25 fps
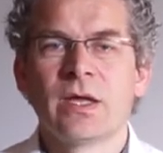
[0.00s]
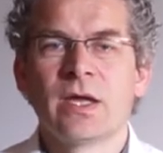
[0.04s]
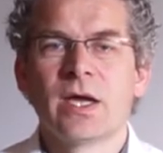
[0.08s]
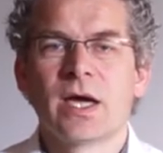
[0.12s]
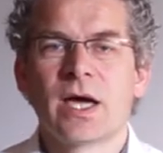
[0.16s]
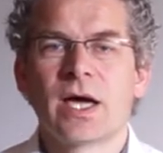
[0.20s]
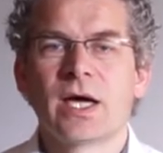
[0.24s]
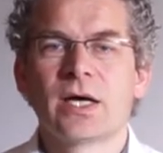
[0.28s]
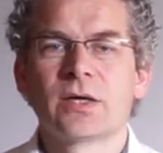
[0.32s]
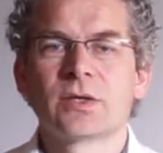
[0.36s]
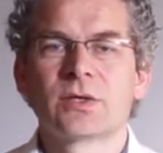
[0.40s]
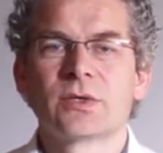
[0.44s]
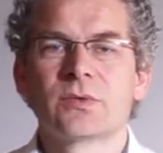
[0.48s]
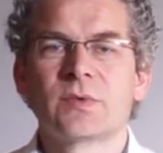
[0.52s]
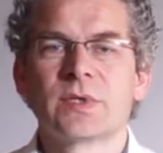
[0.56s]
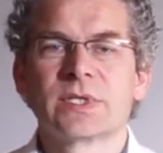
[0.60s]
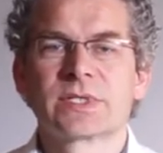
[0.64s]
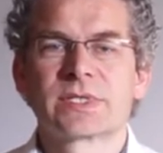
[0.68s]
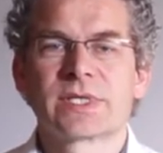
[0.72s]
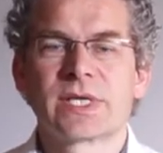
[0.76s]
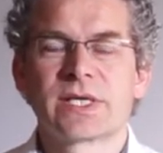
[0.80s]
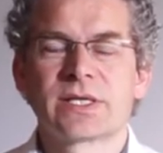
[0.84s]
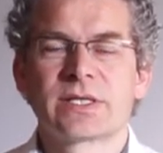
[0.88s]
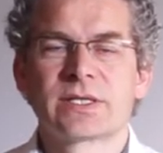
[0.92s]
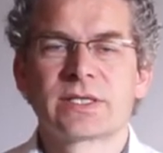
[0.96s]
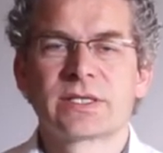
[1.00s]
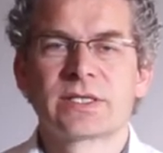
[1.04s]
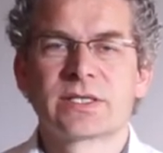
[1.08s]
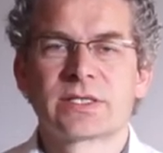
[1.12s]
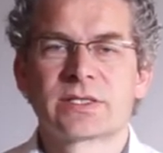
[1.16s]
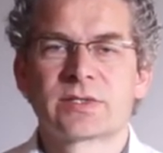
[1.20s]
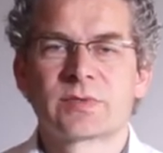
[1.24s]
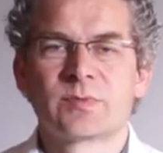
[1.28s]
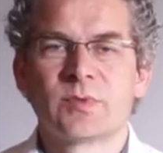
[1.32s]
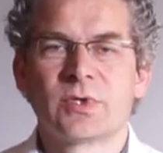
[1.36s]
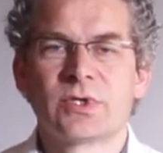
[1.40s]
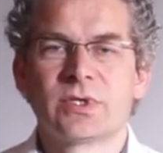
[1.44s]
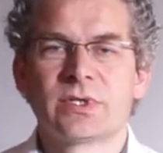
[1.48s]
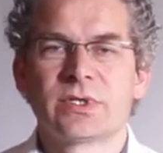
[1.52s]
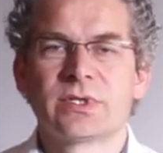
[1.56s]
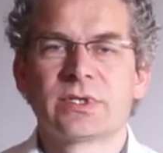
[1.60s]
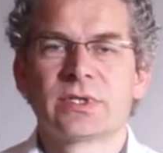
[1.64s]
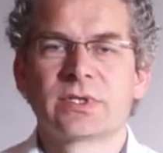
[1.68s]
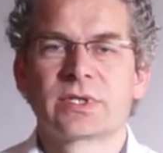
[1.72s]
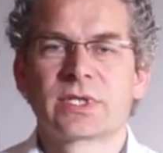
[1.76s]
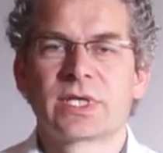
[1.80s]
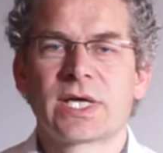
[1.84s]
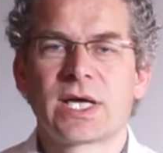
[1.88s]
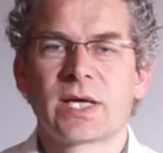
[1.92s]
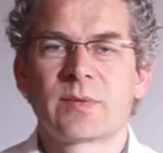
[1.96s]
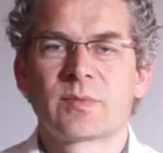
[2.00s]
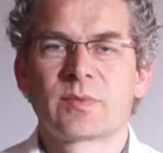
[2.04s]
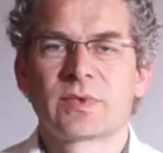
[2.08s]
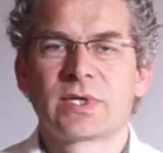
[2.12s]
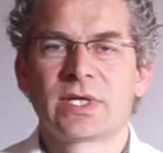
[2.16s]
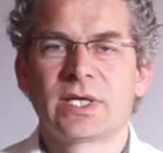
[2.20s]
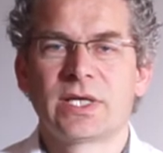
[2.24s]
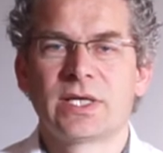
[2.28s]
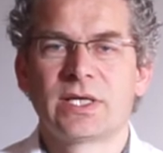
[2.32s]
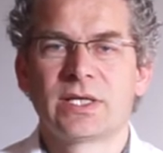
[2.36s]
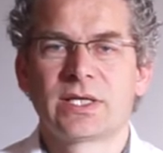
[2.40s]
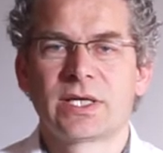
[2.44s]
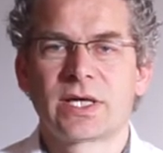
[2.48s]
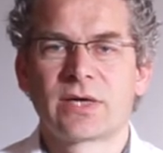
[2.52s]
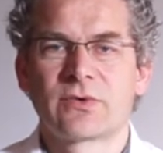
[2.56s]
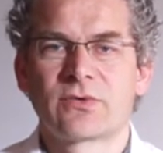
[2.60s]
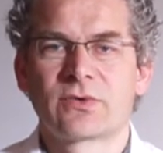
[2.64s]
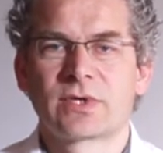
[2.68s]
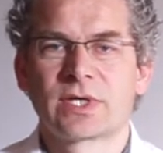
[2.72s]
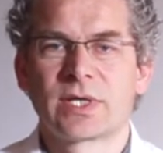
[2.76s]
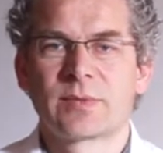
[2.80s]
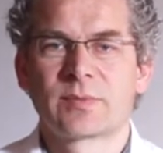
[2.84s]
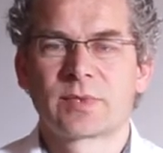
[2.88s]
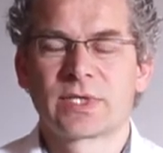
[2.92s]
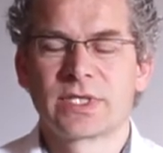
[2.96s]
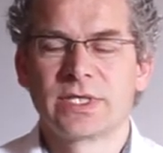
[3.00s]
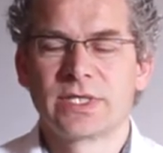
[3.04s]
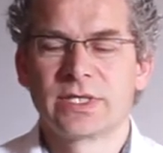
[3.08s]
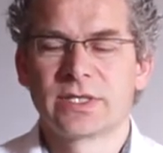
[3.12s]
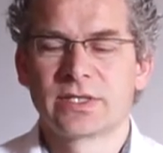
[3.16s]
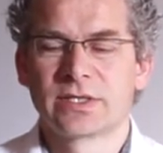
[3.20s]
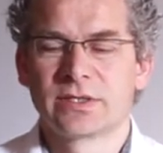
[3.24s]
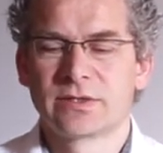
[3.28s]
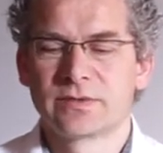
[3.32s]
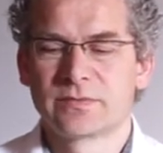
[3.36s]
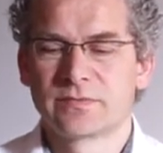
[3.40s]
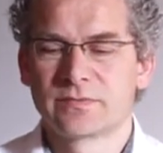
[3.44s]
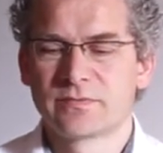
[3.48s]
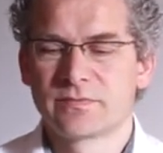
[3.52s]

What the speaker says: How do we set this small gap in the narrow gap cleaner?